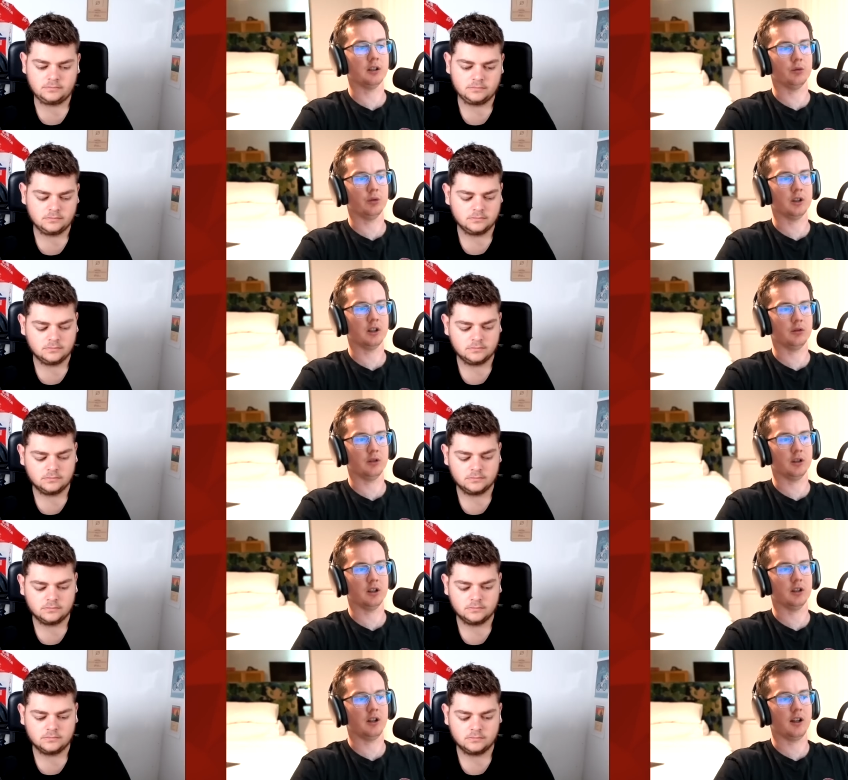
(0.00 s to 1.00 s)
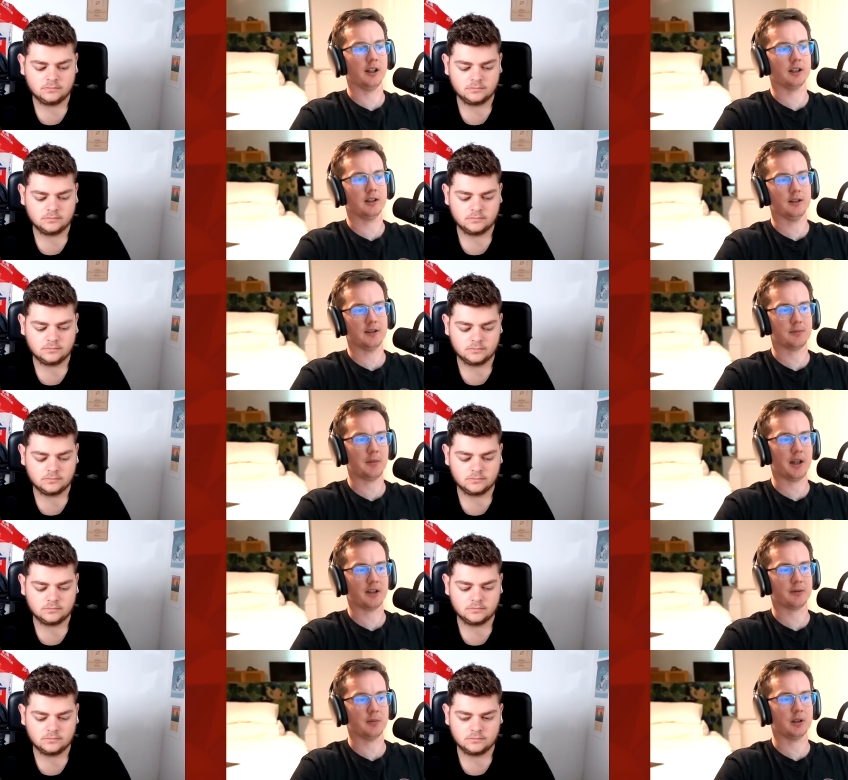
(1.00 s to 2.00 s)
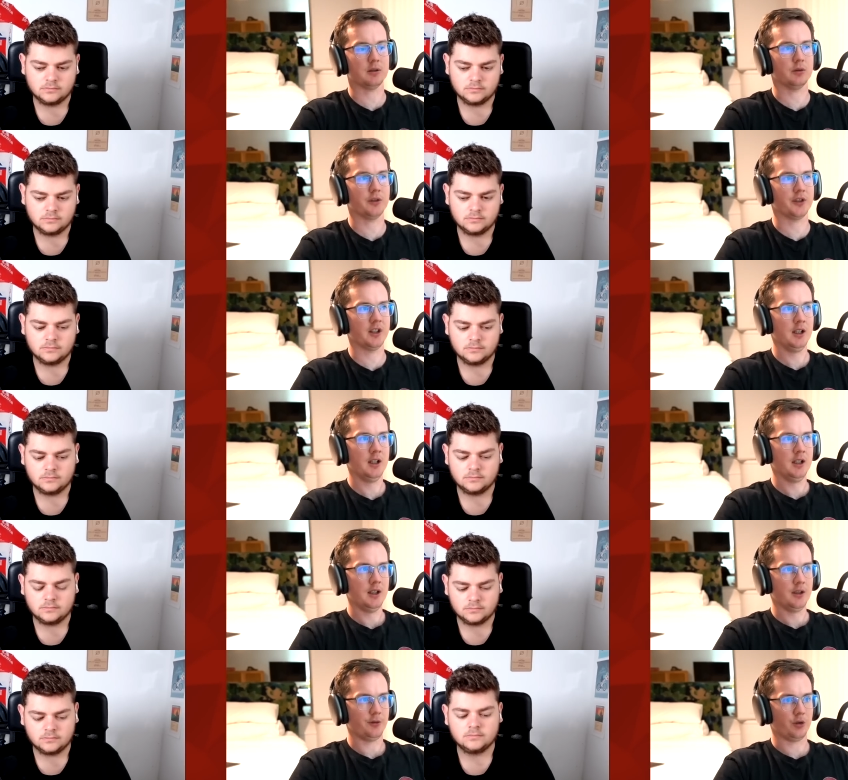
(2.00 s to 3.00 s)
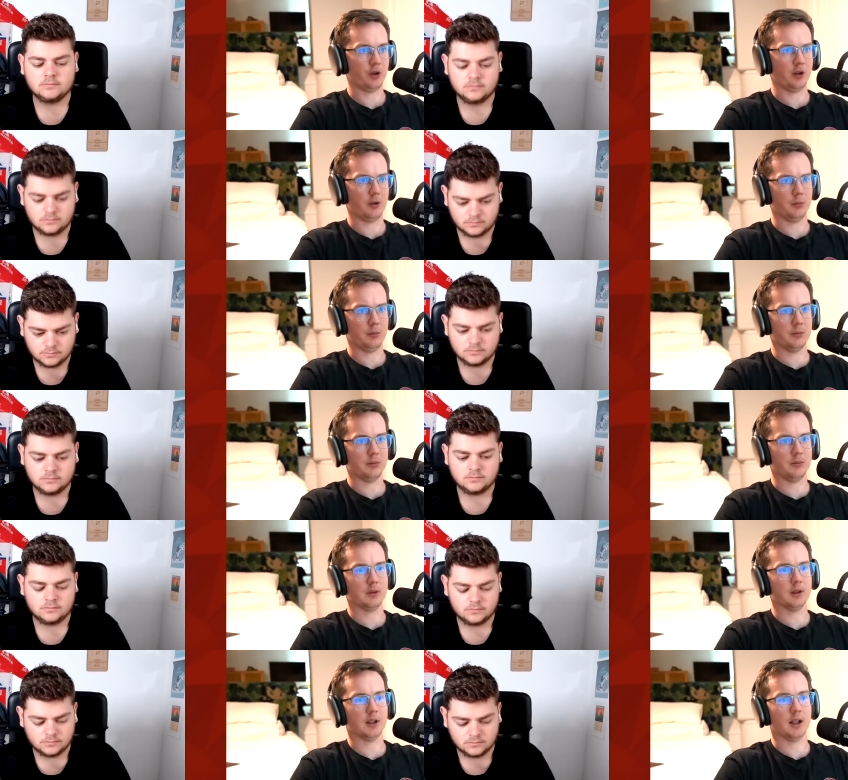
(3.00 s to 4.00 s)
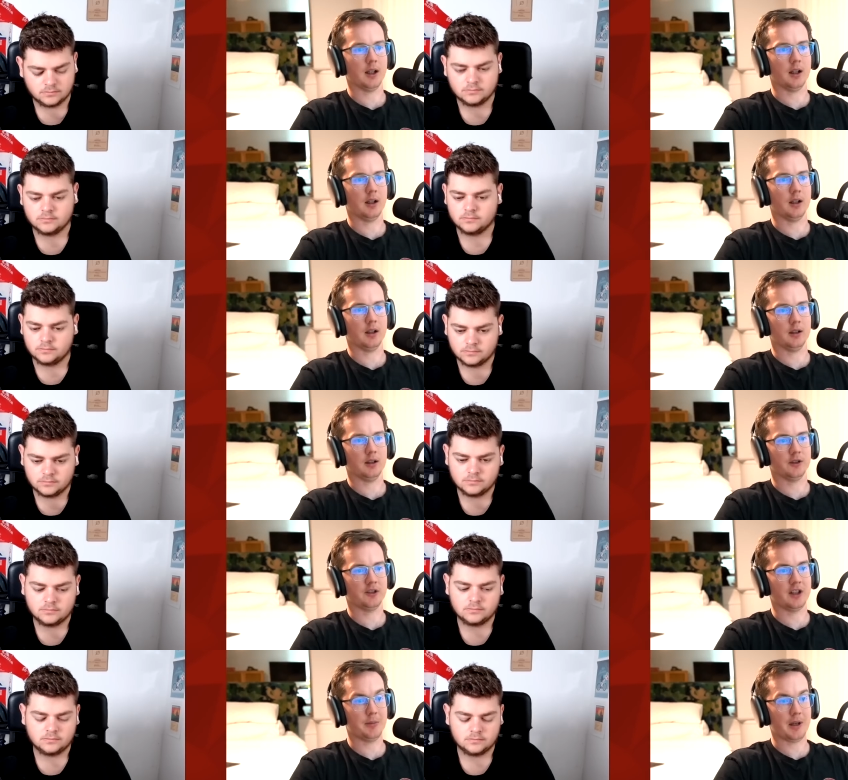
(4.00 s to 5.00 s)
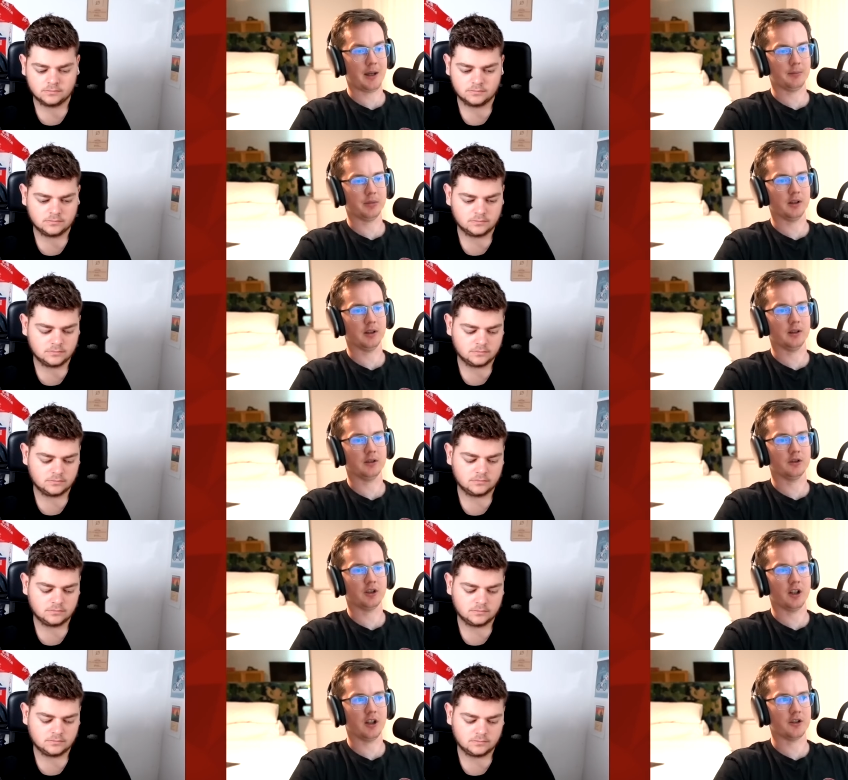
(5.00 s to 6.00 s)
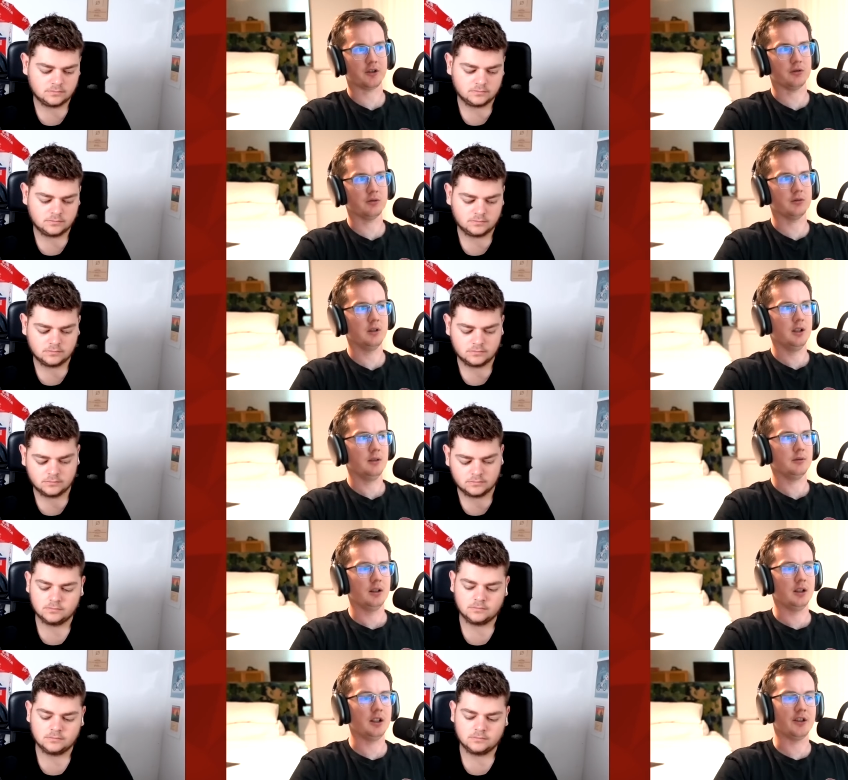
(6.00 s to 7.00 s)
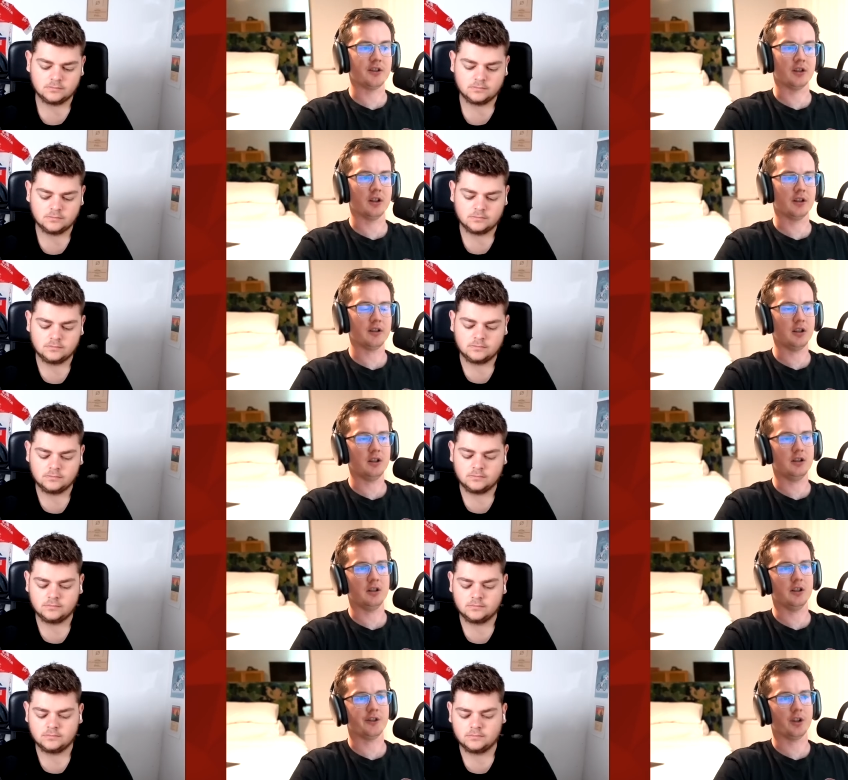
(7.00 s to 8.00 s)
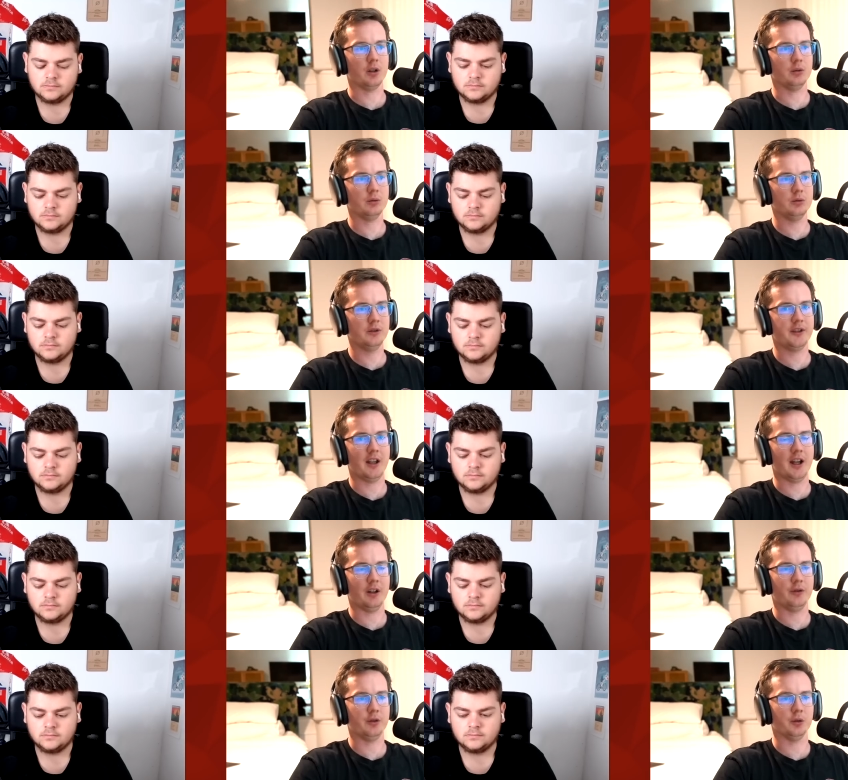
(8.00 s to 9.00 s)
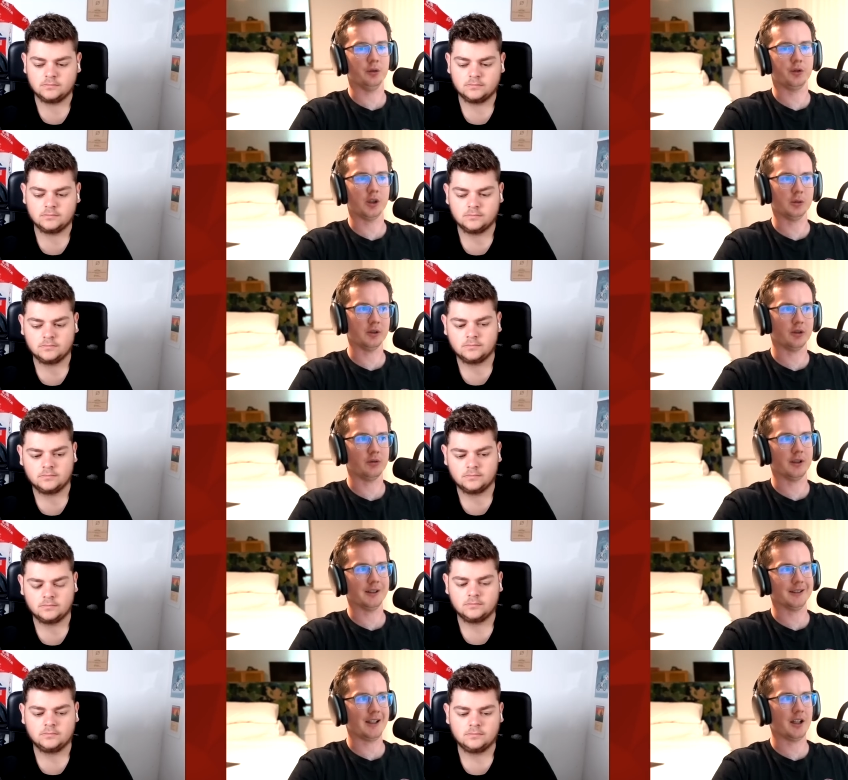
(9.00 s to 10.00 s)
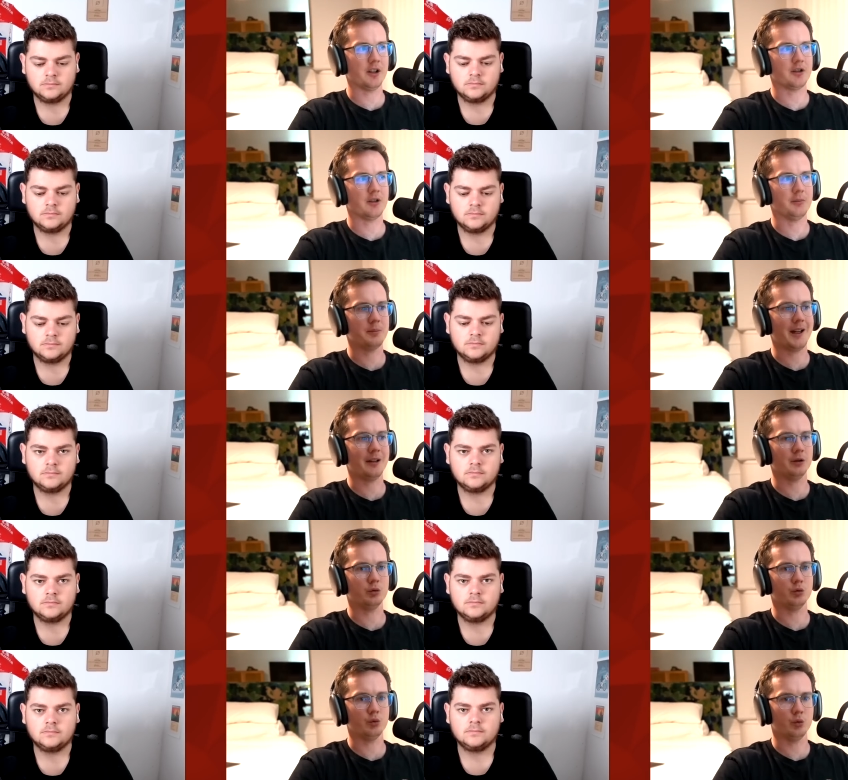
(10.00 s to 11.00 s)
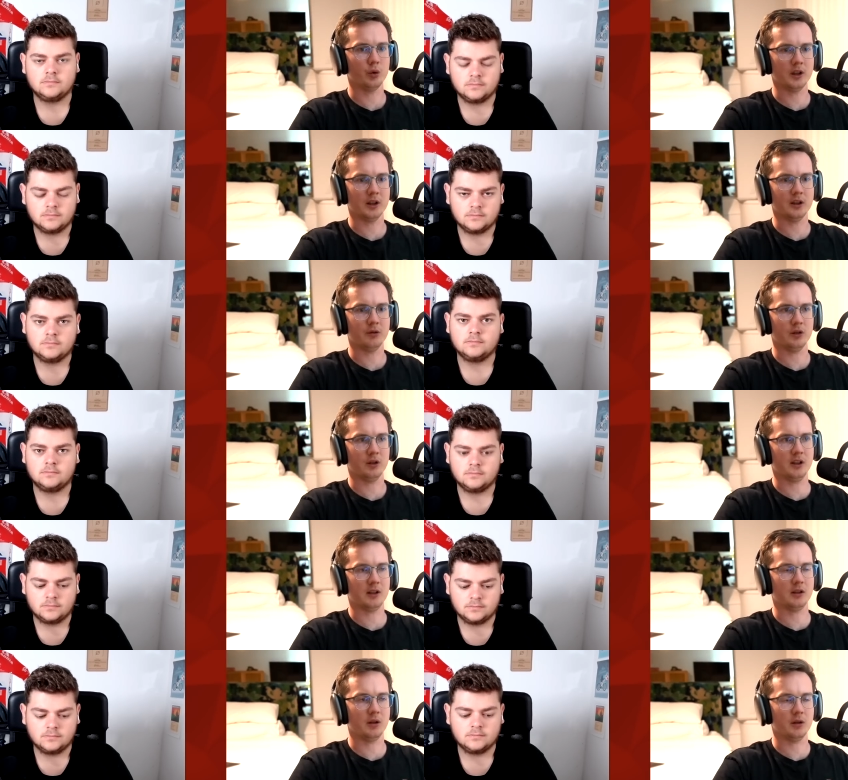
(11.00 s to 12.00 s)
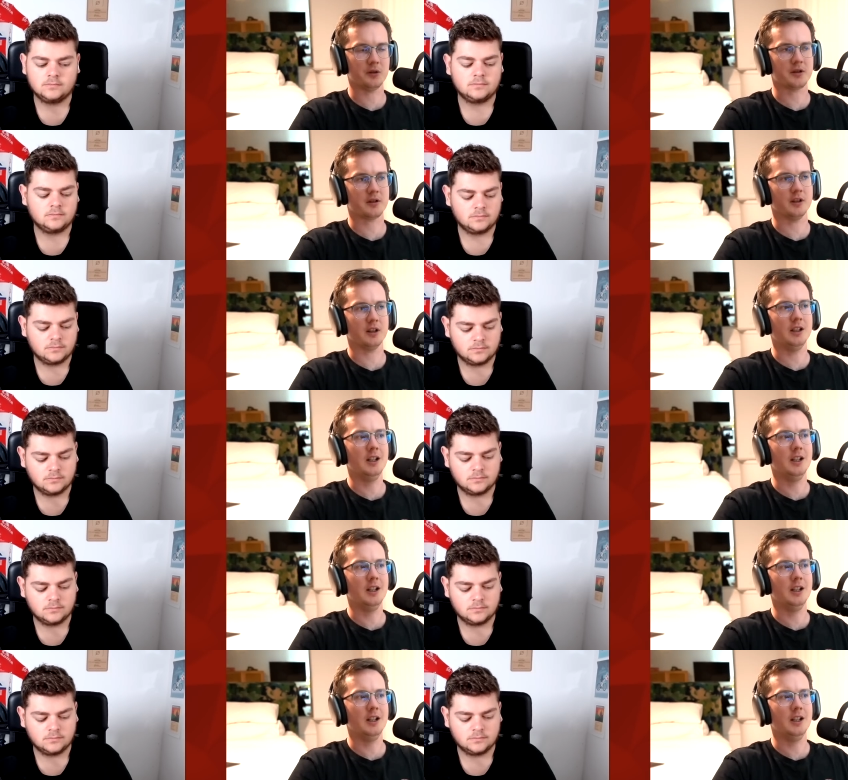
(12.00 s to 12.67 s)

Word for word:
Speaker 1: really, really like is Madis Mikkels from Team Ampla Tartu. He's 19 years old. Now, if you were following the relegation battle really, really closely,